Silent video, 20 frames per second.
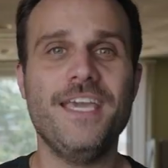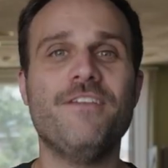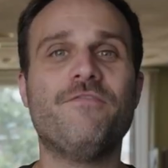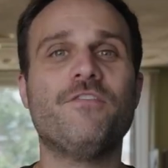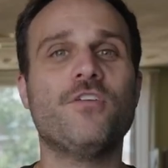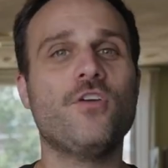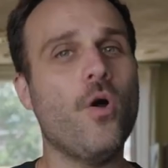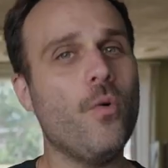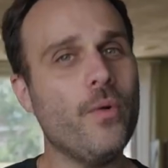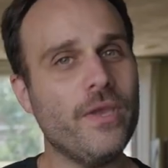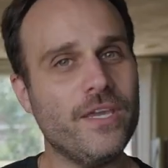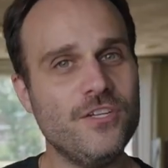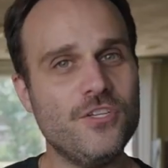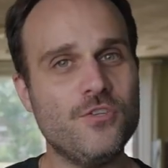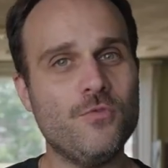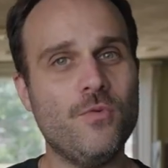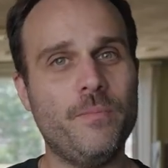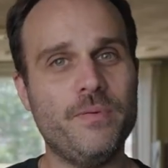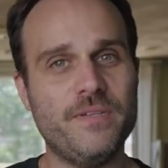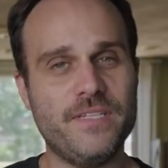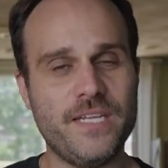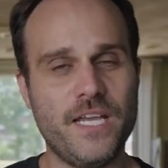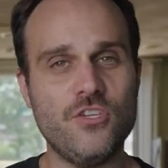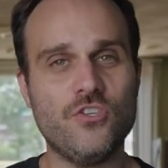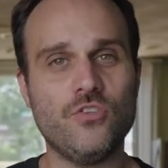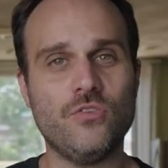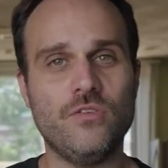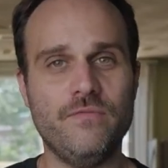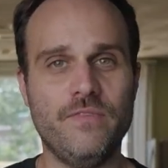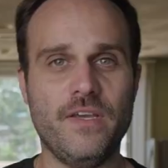If you're going into a
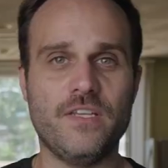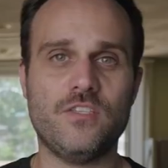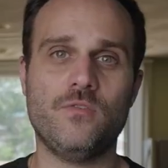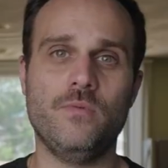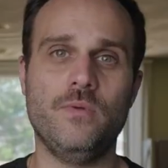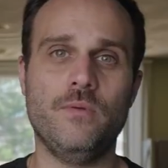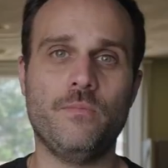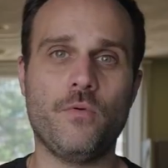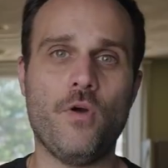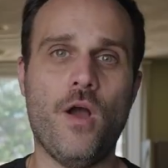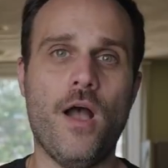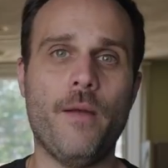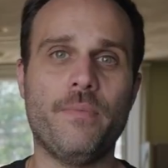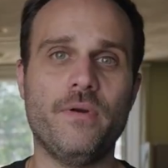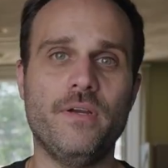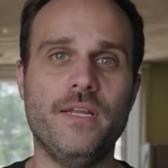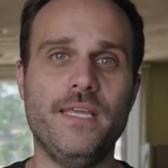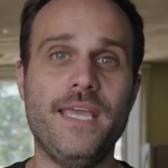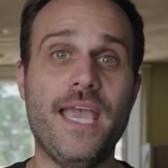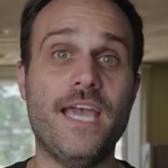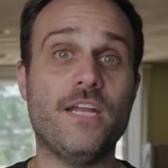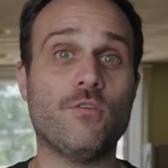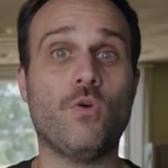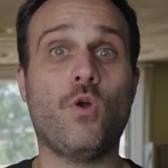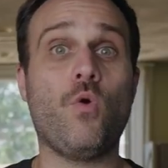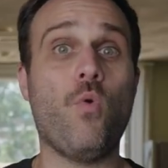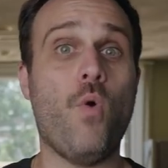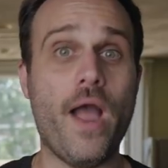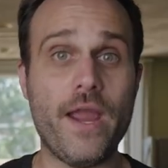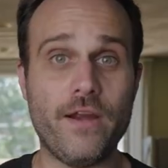potential investment property and it
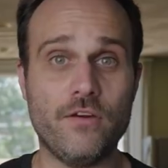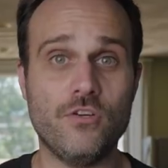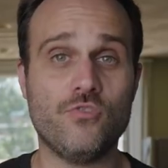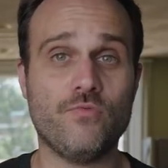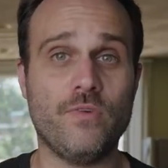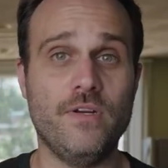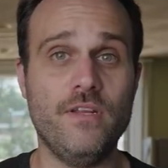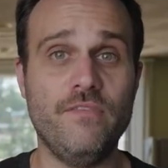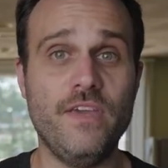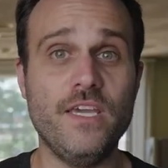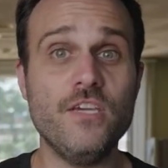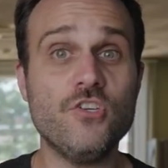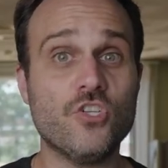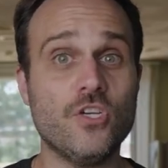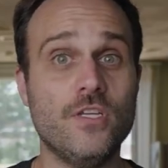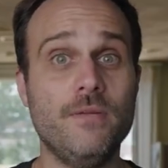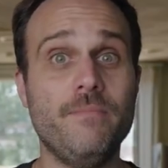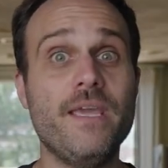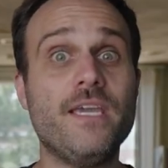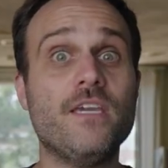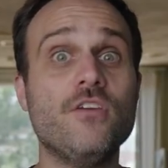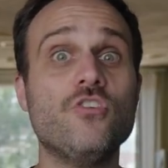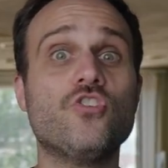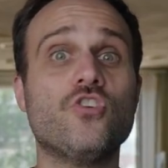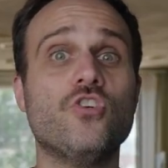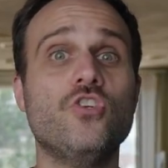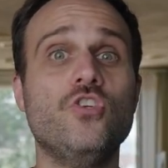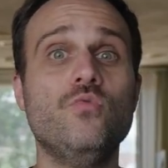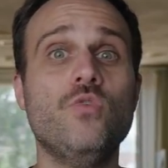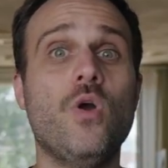requires renovation, making
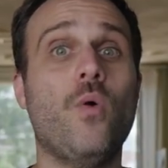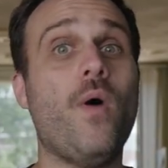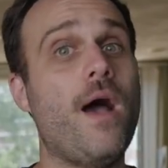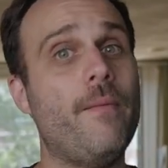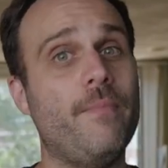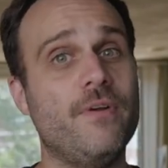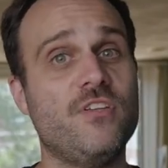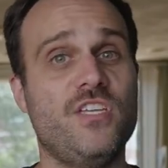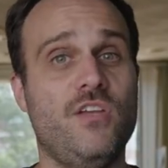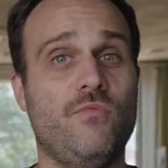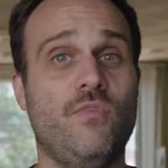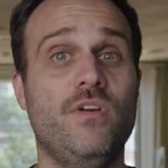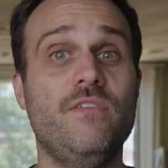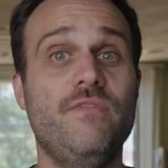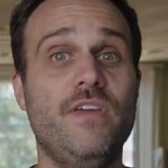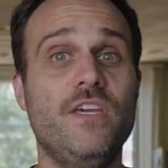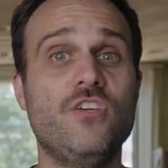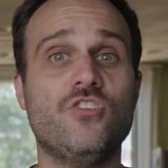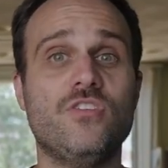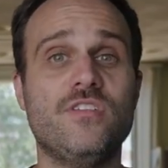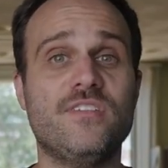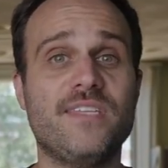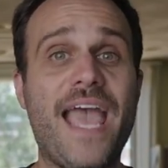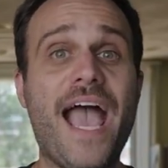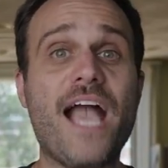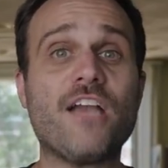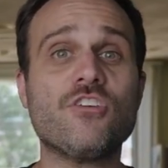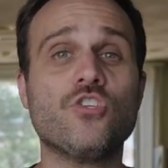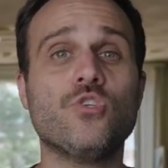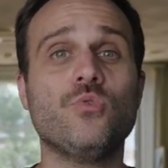sure you know how much that renovation is
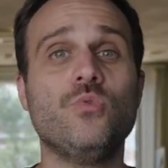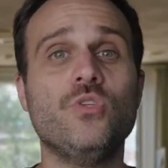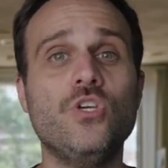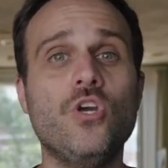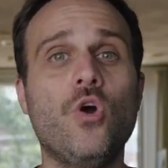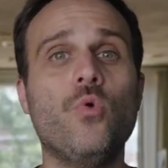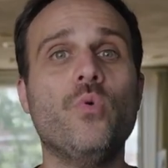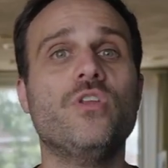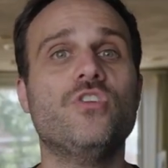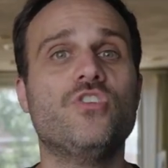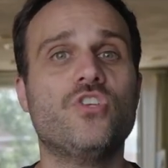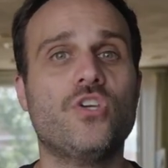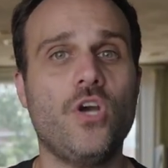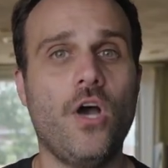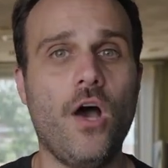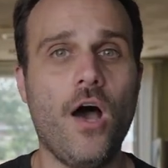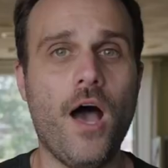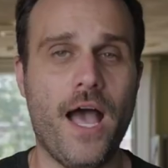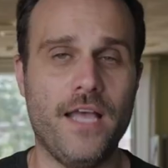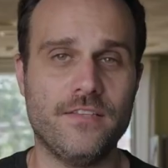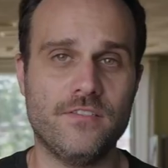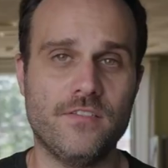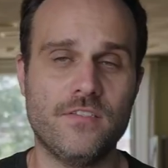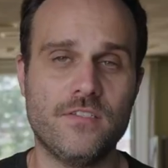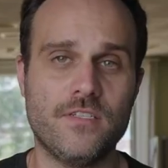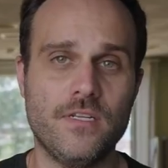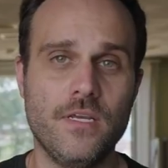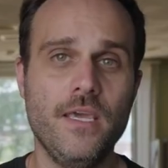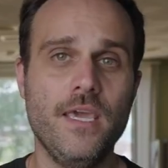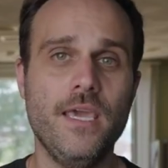actually going to
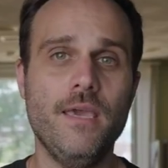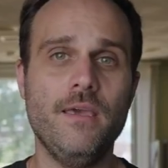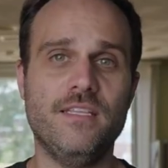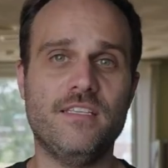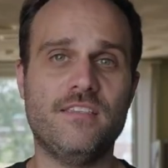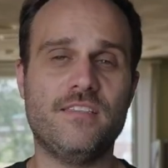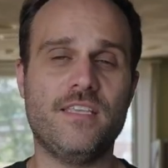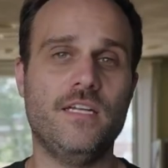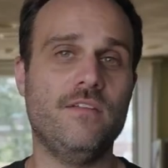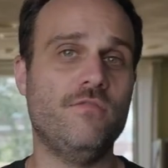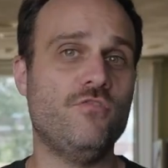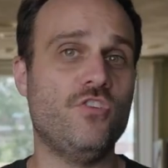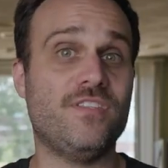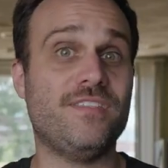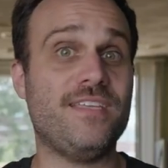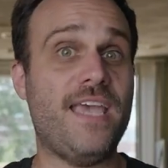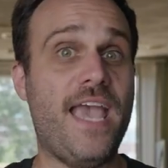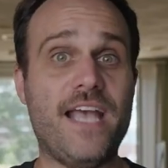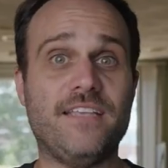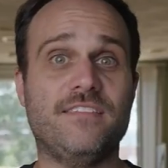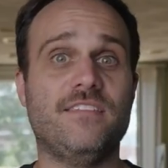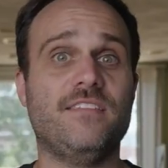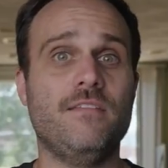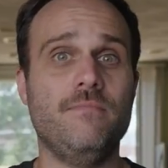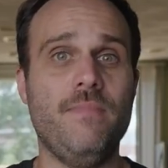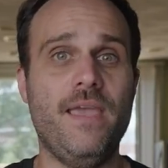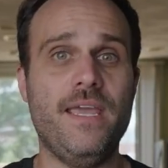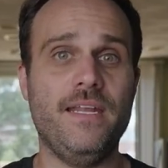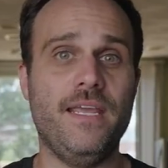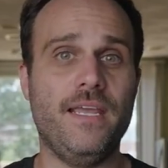cost instead of just
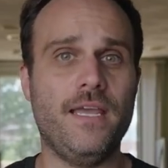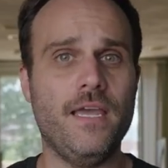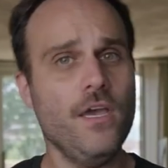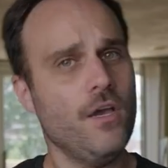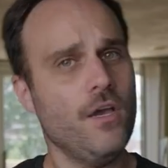estimating.